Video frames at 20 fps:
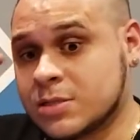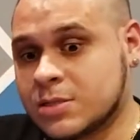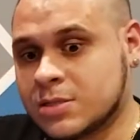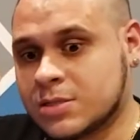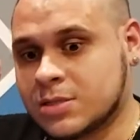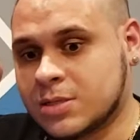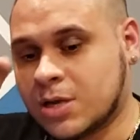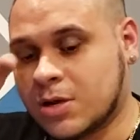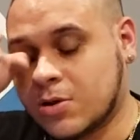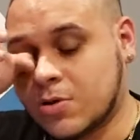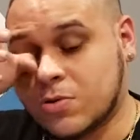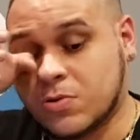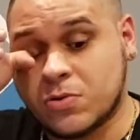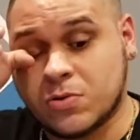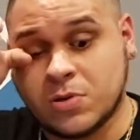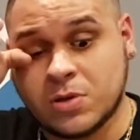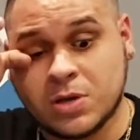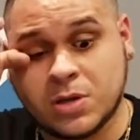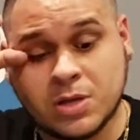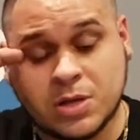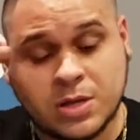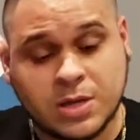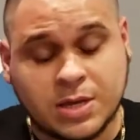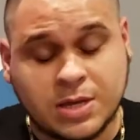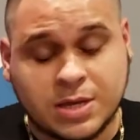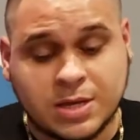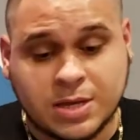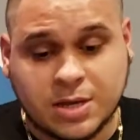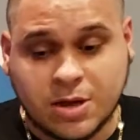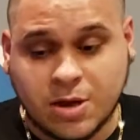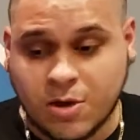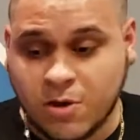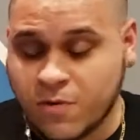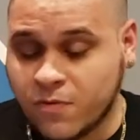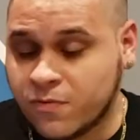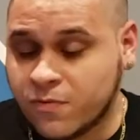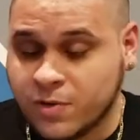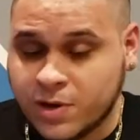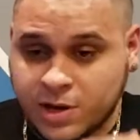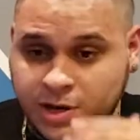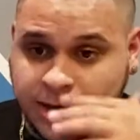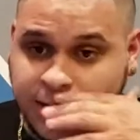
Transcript: So hopefully